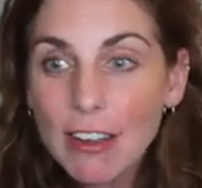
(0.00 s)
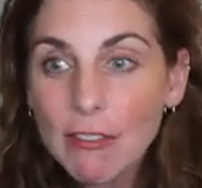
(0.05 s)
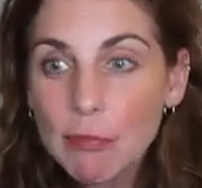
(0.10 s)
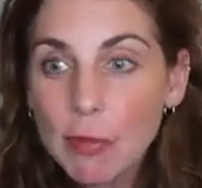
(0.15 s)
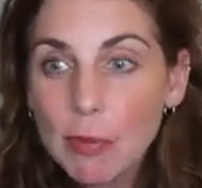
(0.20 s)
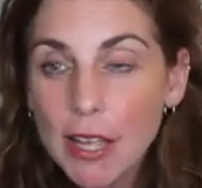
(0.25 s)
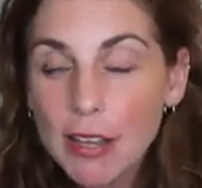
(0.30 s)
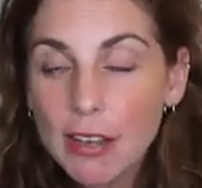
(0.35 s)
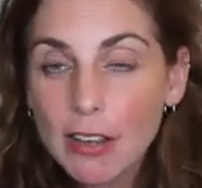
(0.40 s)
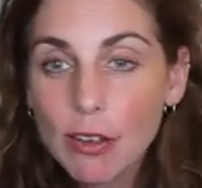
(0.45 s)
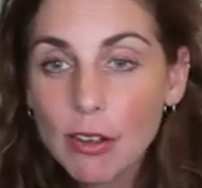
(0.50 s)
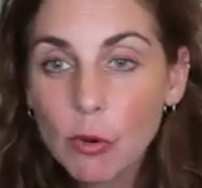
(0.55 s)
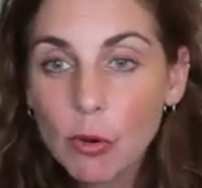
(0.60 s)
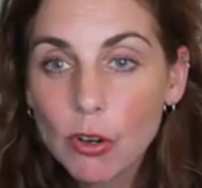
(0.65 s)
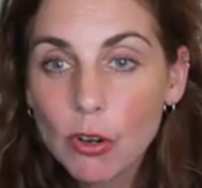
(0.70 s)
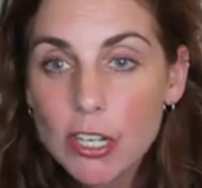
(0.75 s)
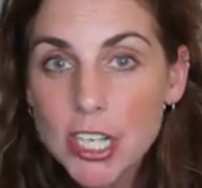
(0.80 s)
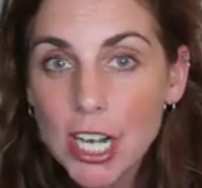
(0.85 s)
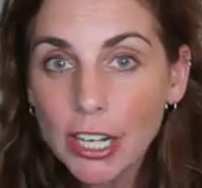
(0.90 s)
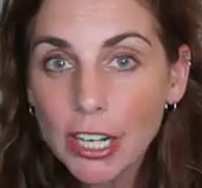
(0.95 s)
I've been
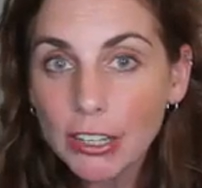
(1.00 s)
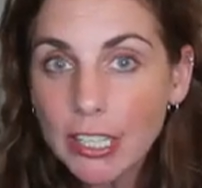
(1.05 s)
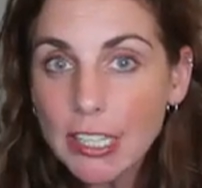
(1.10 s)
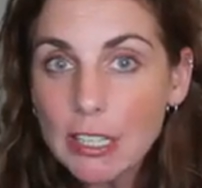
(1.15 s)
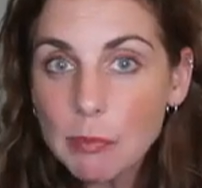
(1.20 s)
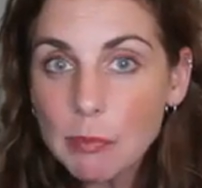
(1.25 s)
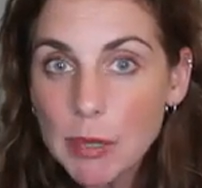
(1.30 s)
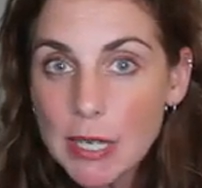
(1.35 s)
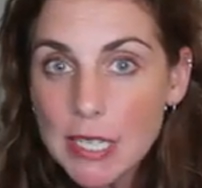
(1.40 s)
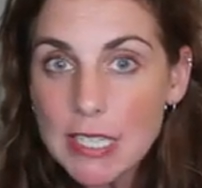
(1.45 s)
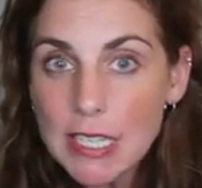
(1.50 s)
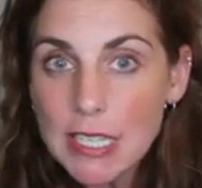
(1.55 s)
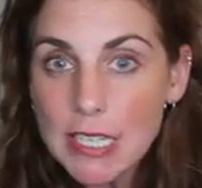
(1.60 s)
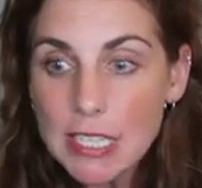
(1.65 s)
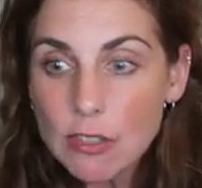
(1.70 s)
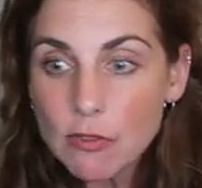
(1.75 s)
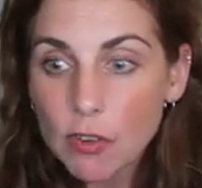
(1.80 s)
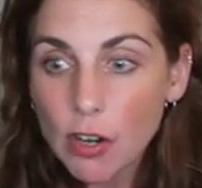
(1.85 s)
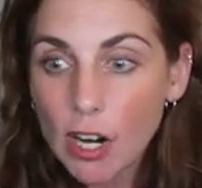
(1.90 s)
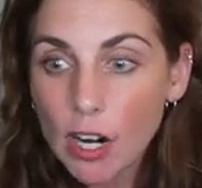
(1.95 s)
sharing the
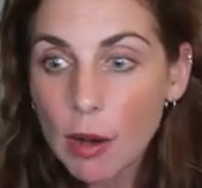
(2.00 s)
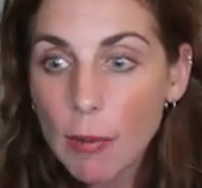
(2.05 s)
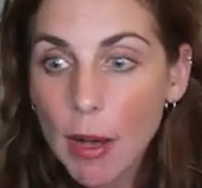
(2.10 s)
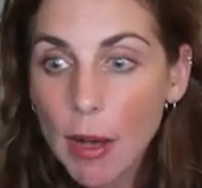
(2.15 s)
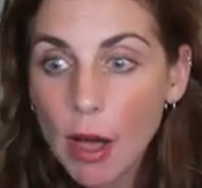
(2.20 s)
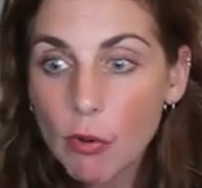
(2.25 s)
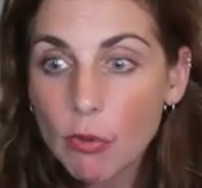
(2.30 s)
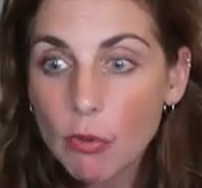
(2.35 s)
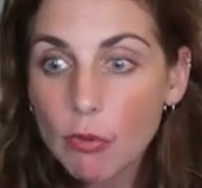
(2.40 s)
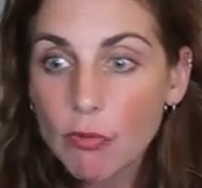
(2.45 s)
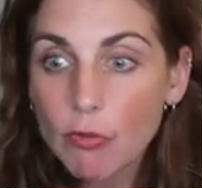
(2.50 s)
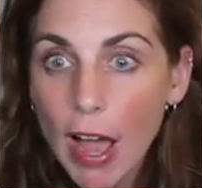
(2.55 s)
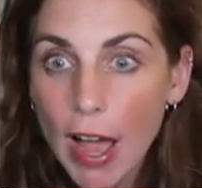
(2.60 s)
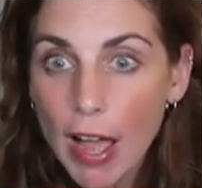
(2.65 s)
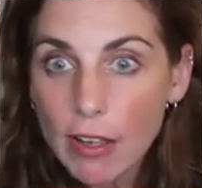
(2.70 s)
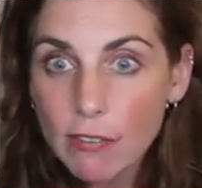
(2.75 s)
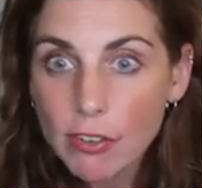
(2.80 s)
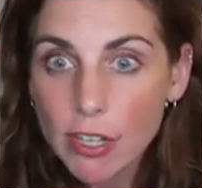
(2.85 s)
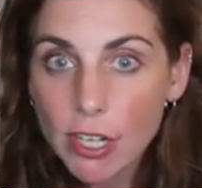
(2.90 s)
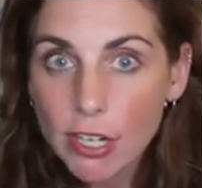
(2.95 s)
business for about
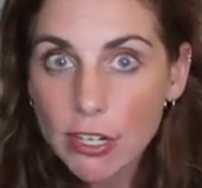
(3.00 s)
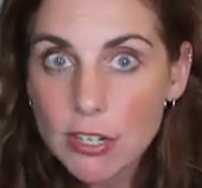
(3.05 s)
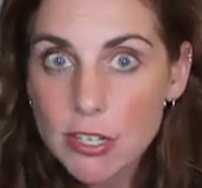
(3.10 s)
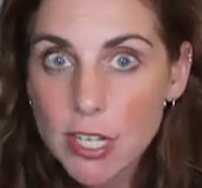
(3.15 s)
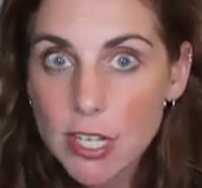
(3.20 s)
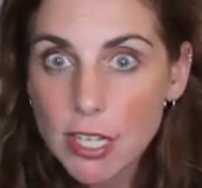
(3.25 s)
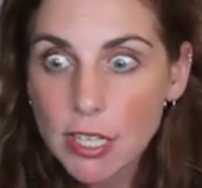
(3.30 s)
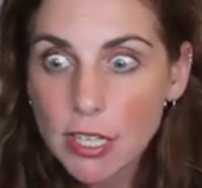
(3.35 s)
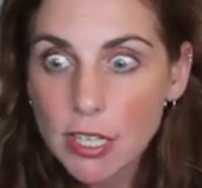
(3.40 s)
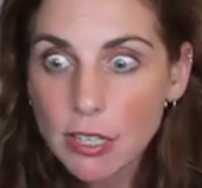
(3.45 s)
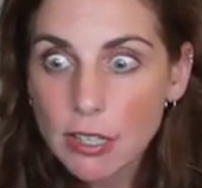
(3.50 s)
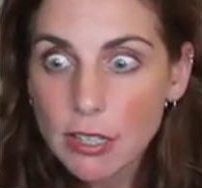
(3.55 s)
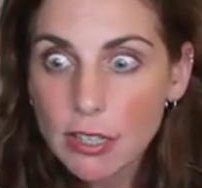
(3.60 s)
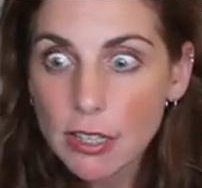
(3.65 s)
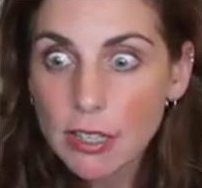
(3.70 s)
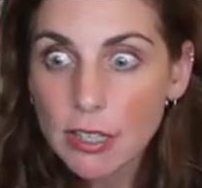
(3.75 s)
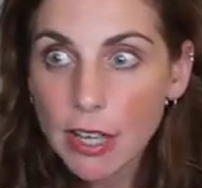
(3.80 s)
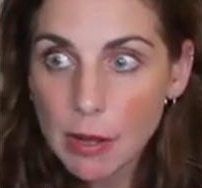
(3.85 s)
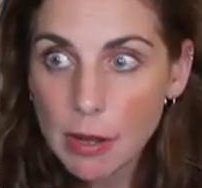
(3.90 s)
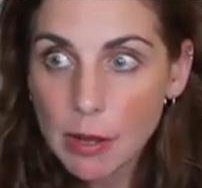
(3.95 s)
5 years. I think
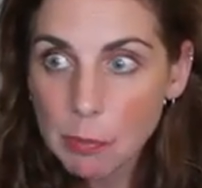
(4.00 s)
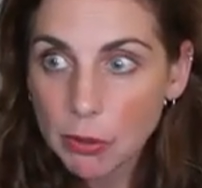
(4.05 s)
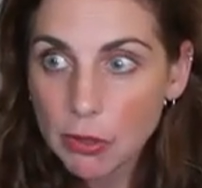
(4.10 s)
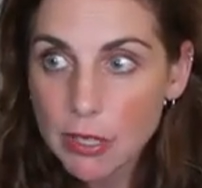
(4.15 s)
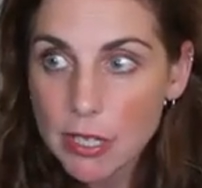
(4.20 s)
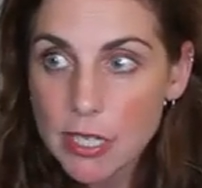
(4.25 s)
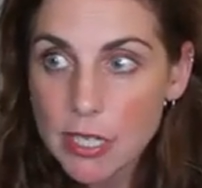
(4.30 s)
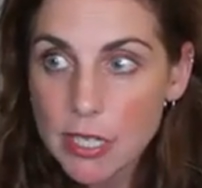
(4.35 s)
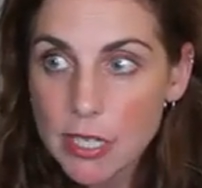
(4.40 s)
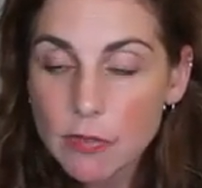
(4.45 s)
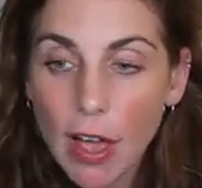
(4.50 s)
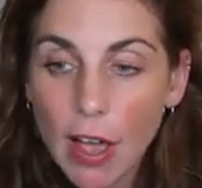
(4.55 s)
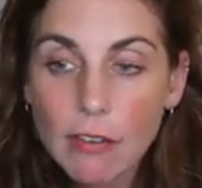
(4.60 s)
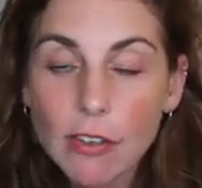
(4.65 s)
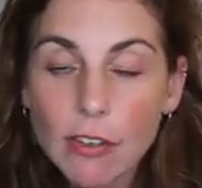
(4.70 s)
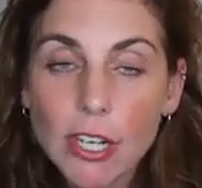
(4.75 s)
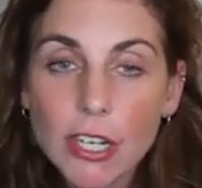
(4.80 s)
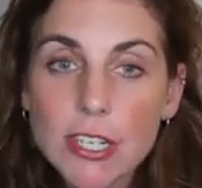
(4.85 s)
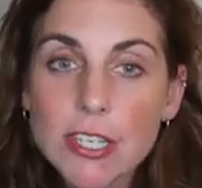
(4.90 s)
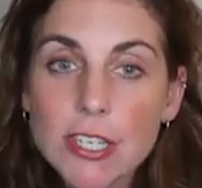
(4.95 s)
April is
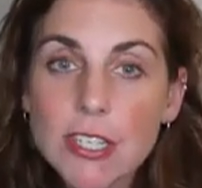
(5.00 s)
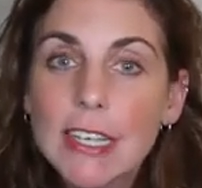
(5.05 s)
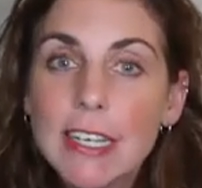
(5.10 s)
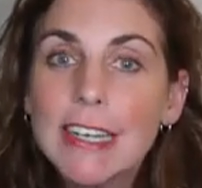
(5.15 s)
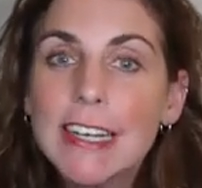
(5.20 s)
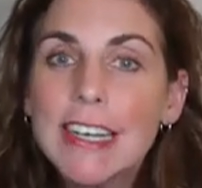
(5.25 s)
5 years.